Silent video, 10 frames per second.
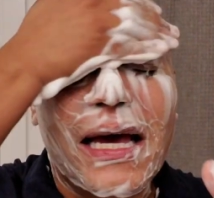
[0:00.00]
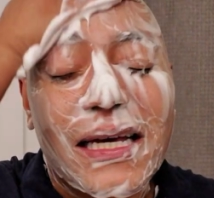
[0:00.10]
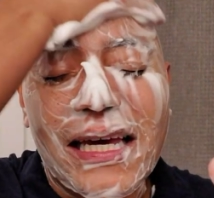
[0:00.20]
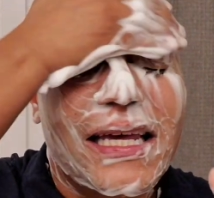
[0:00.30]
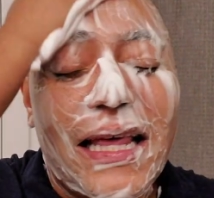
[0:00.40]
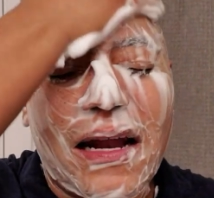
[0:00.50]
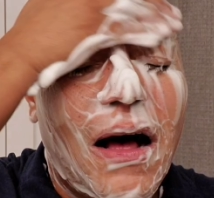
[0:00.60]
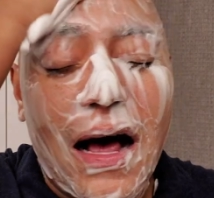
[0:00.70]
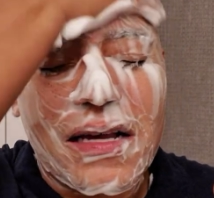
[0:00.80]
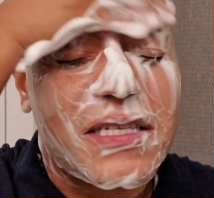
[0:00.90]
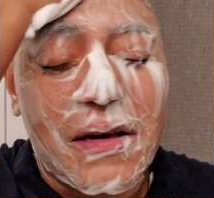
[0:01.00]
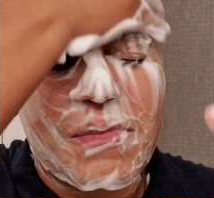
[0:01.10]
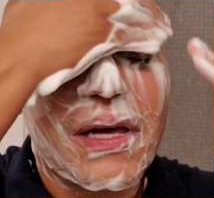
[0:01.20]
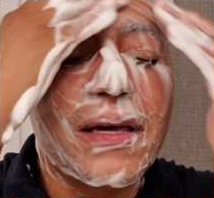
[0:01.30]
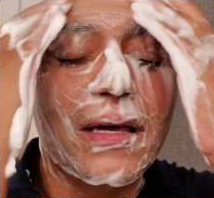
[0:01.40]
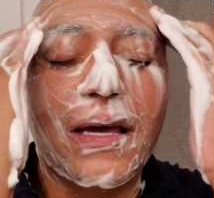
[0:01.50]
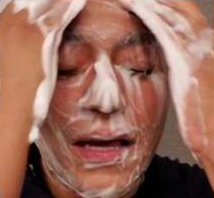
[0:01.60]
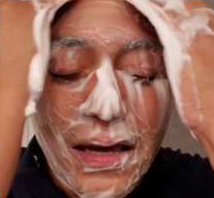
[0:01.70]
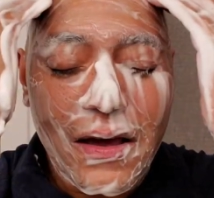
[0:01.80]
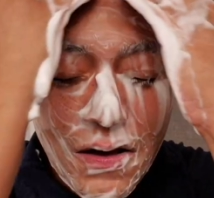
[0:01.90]
getting that awesome
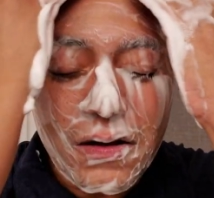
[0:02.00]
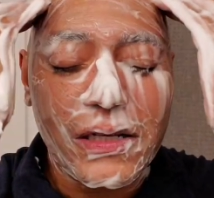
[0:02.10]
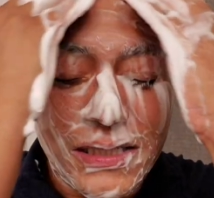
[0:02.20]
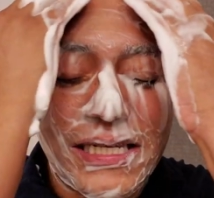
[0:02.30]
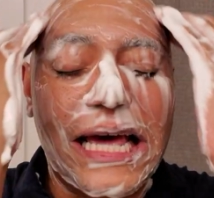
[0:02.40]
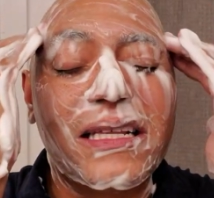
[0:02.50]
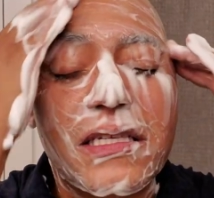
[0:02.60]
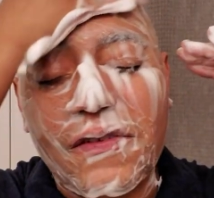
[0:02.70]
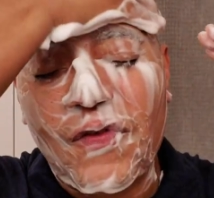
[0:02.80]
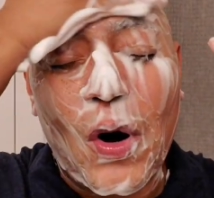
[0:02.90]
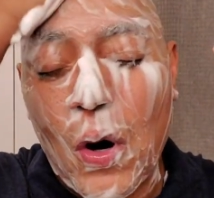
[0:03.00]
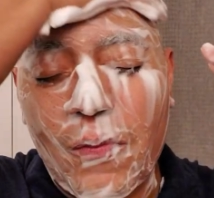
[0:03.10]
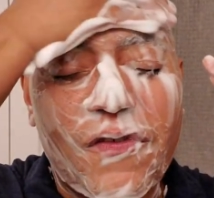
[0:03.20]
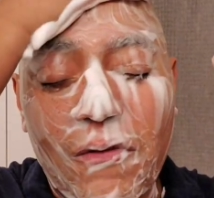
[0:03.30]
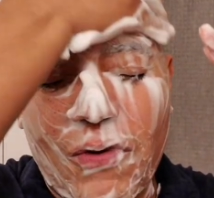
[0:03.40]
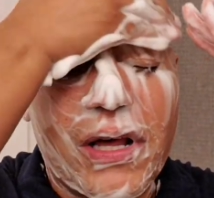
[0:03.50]
dense foam from one of